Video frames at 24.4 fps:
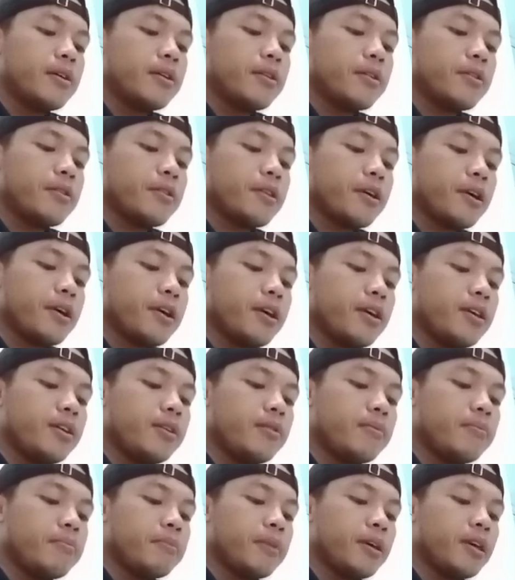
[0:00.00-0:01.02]

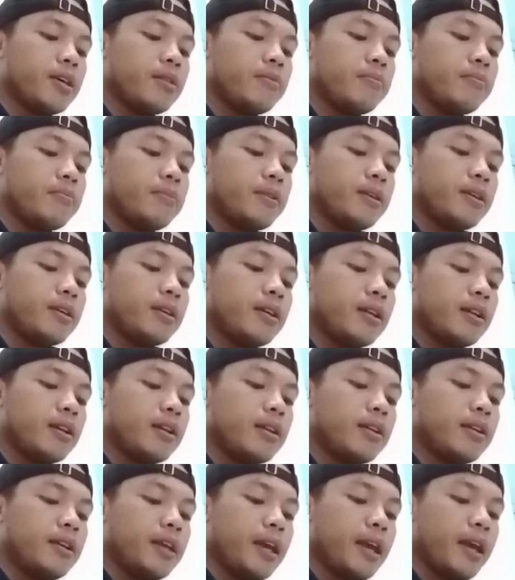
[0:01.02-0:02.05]
they may be
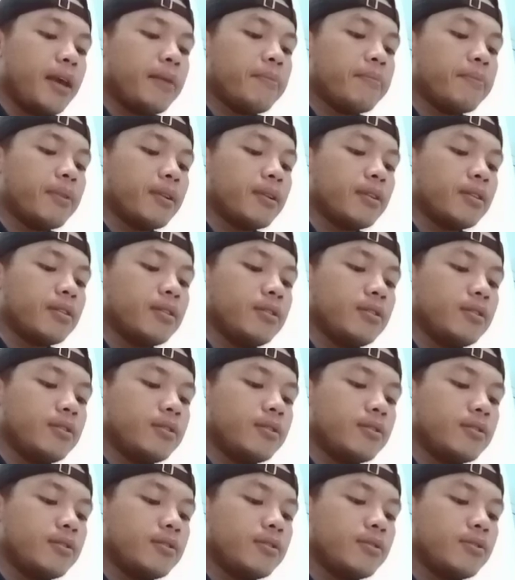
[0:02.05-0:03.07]
liable
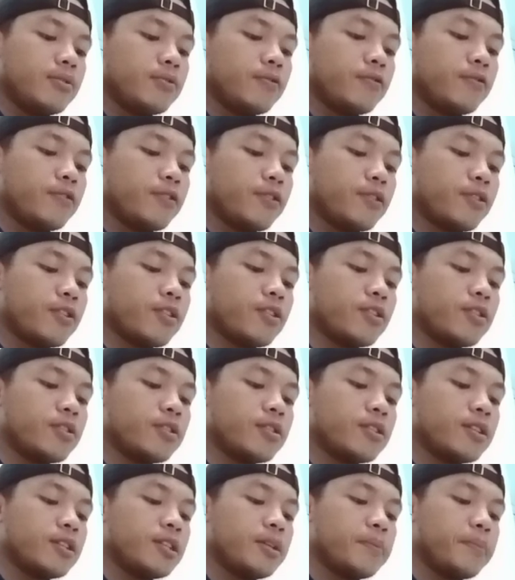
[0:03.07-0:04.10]
for
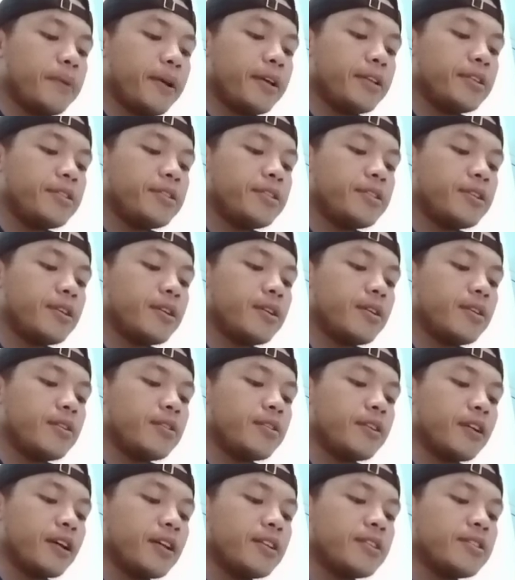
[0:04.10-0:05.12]
the damage
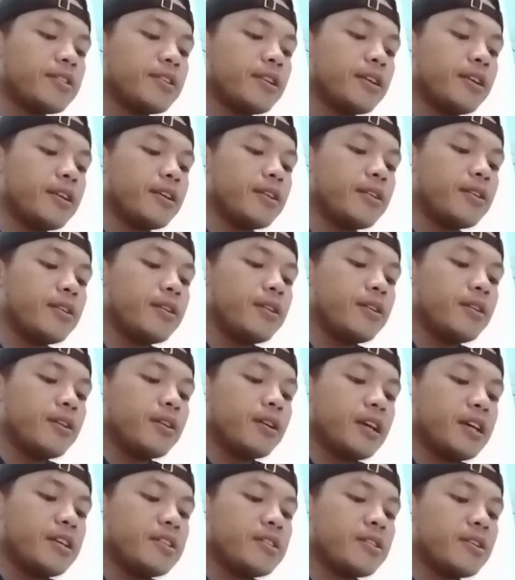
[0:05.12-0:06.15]
directly,
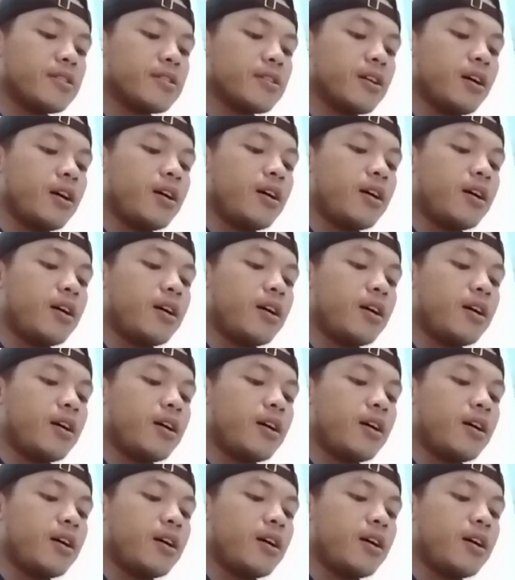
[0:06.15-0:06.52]
cases